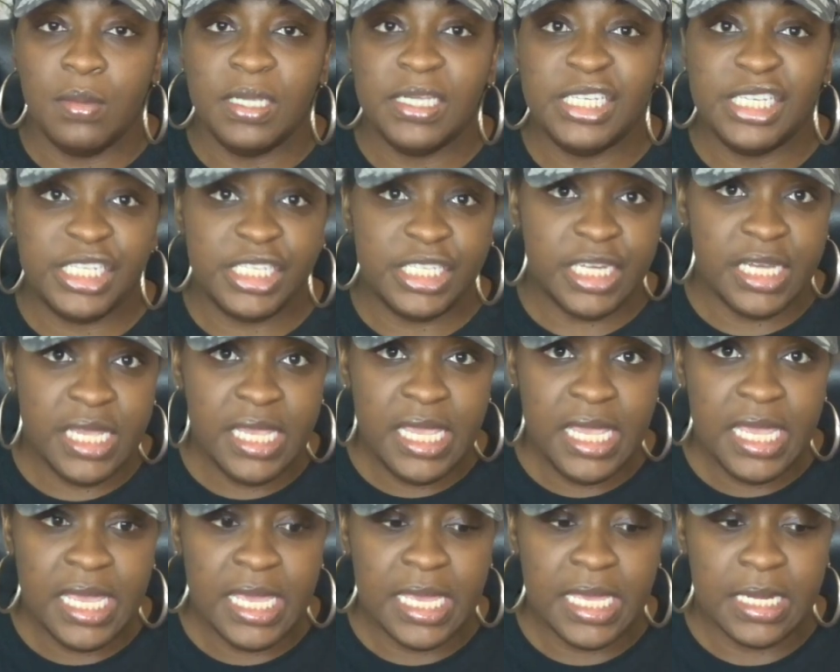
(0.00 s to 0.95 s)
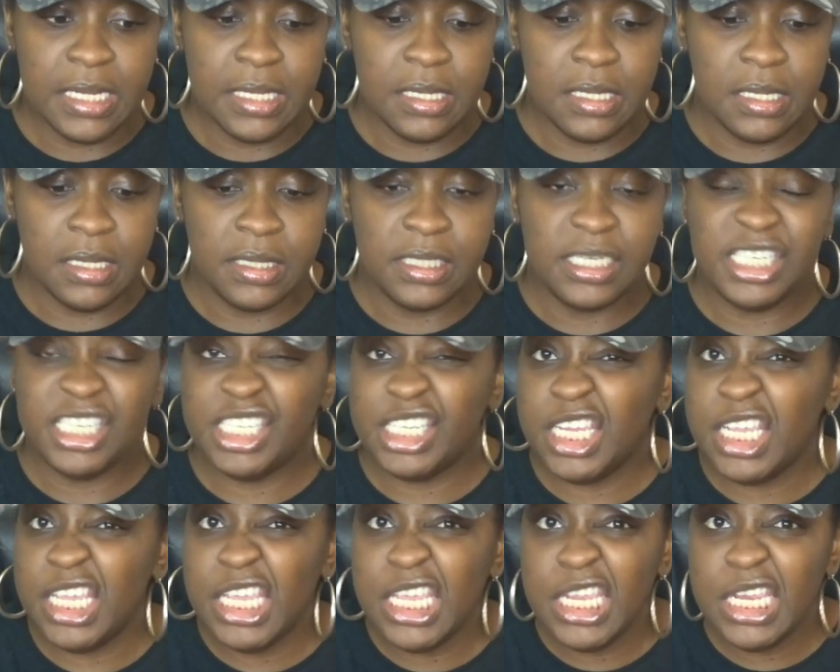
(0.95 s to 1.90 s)
Shein.
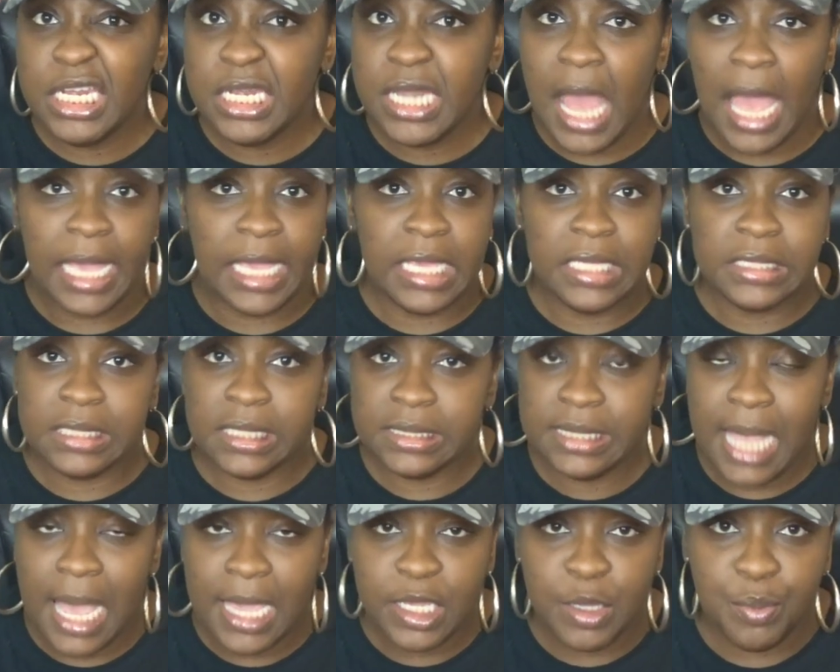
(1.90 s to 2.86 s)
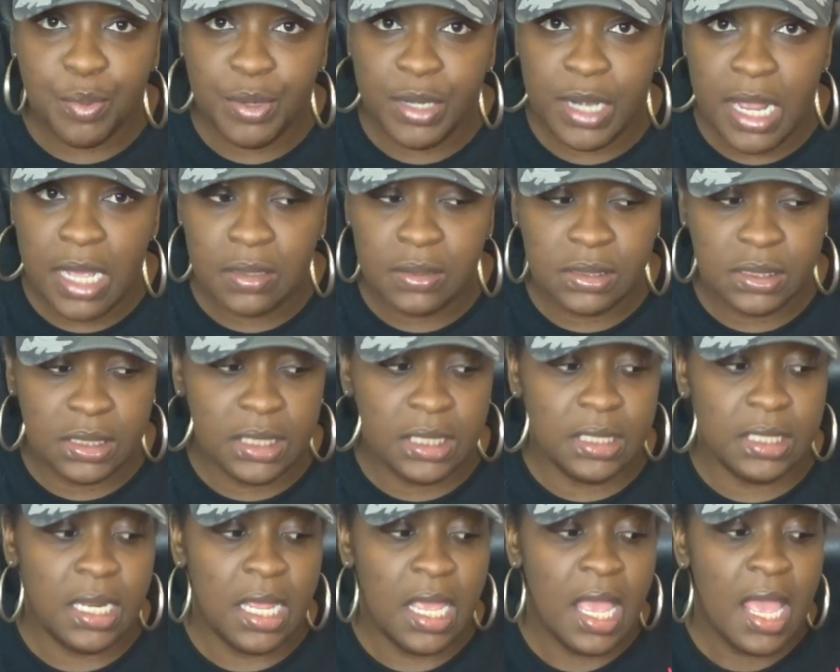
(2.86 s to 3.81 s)
Sheen, I guess that's how you pronounce
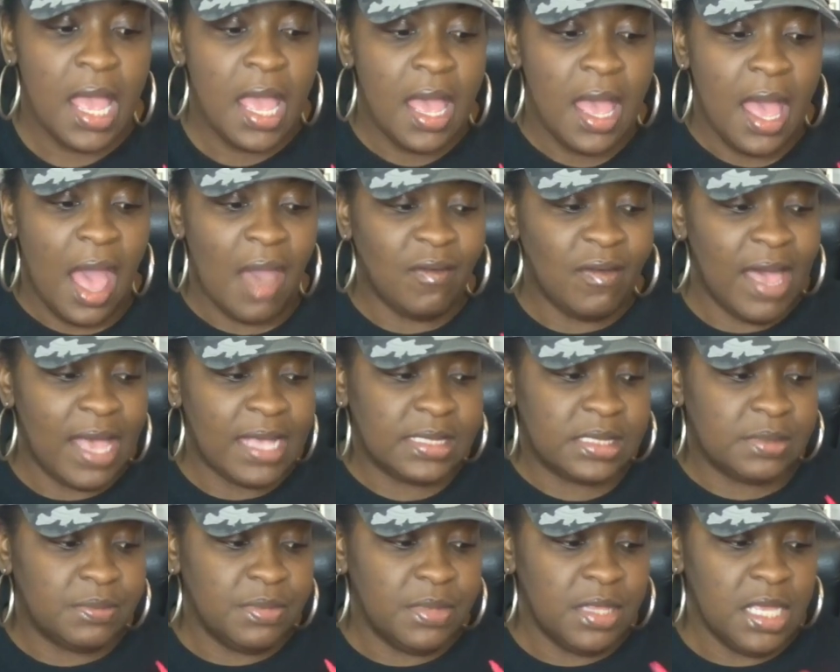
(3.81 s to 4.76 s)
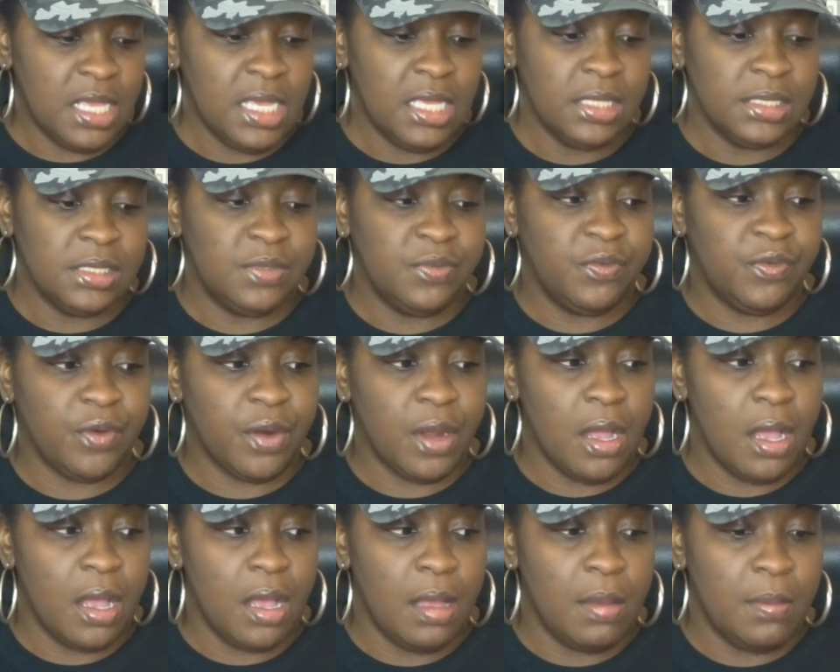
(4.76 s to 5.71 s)
it. I've got some things
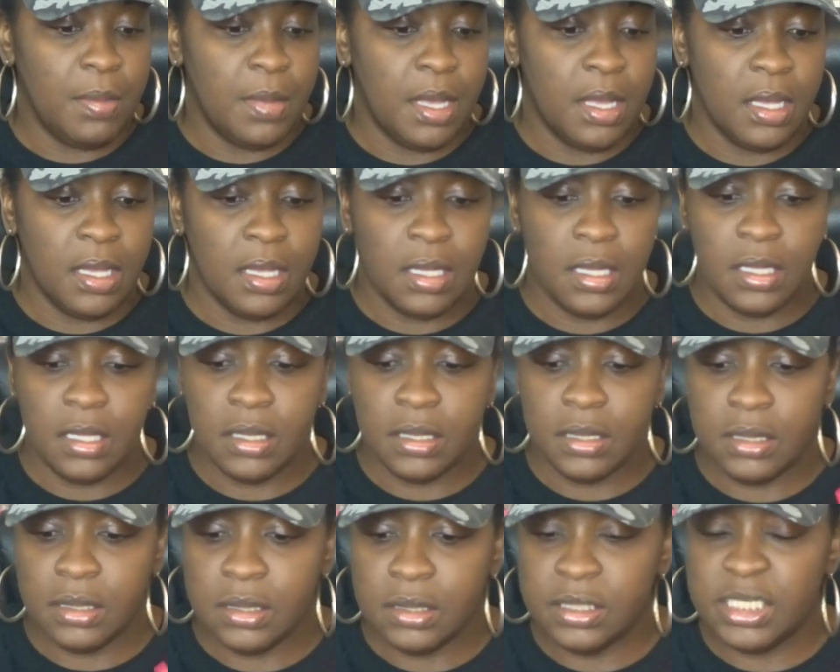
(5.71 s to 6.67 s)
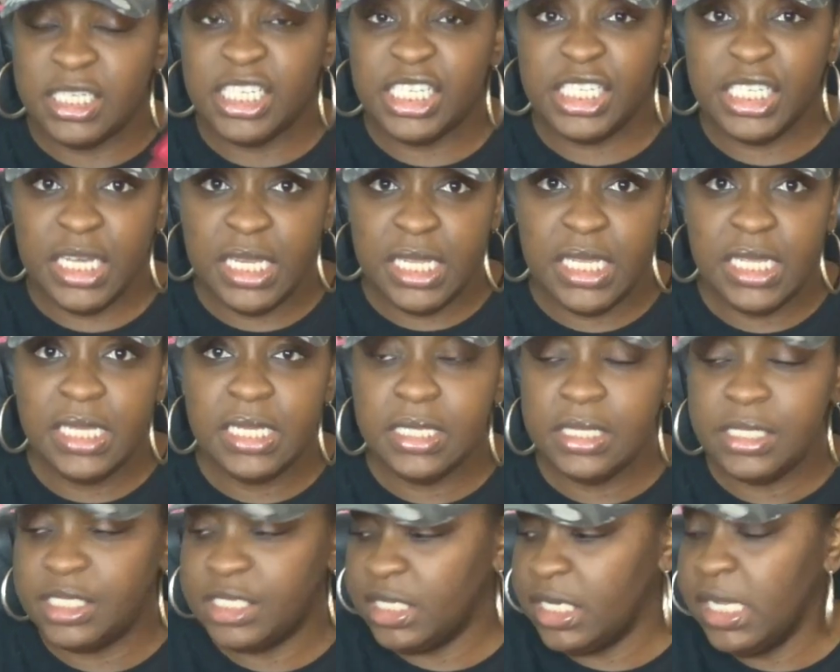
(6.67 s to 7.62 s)
from Sheen,
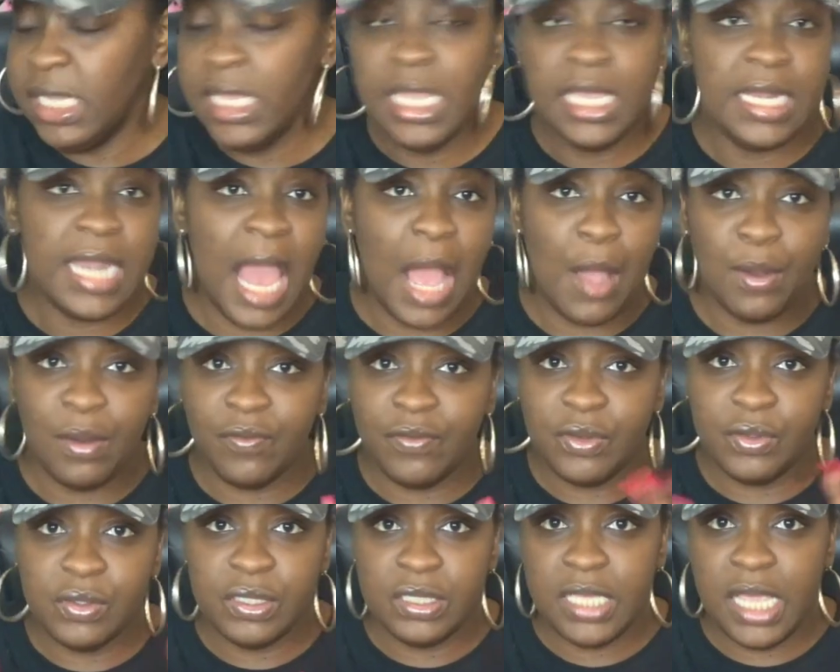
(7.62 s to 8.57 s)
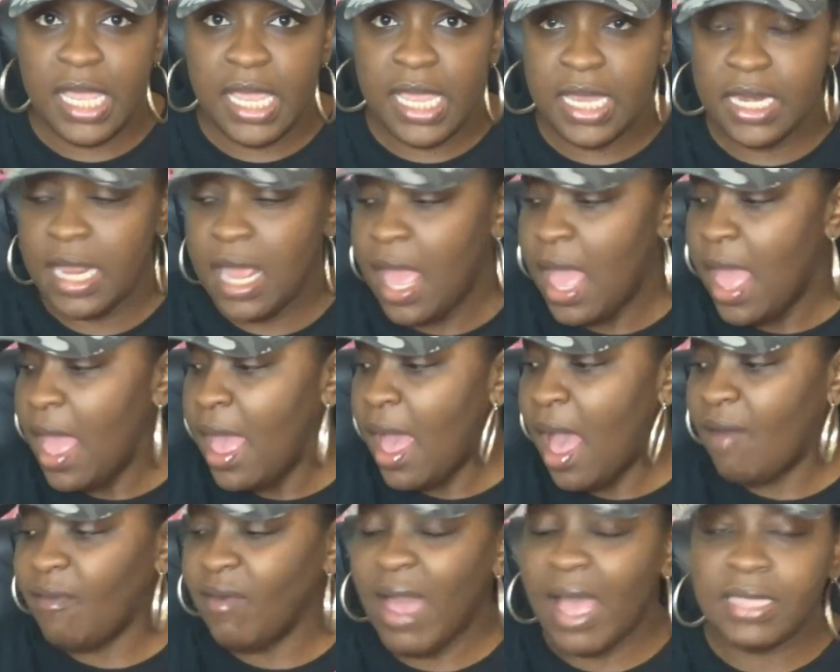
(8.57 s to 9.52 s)
Shein, however you say it.
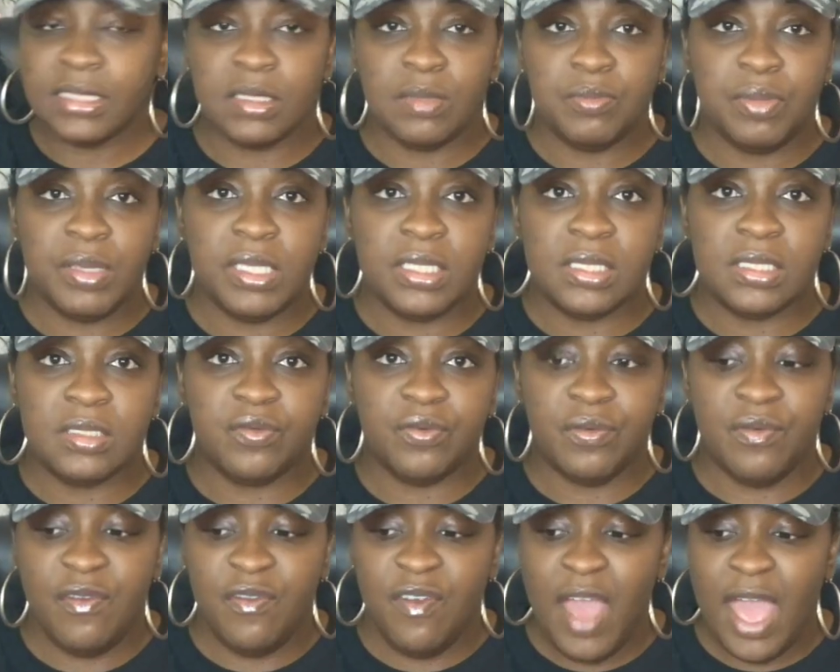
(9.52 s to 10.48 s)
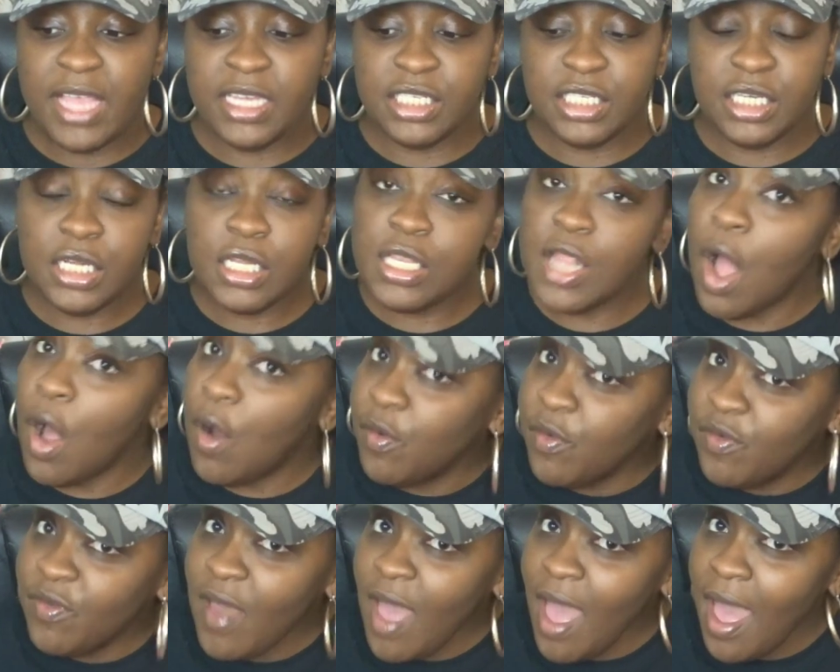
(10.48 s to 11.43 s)
I've got some pieces from Fashion
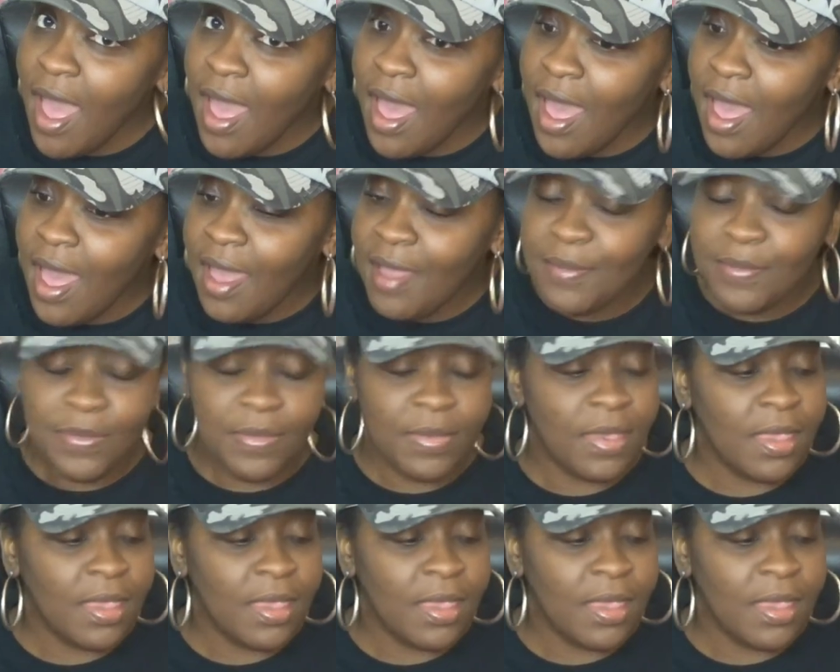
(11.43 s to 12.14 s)
Nova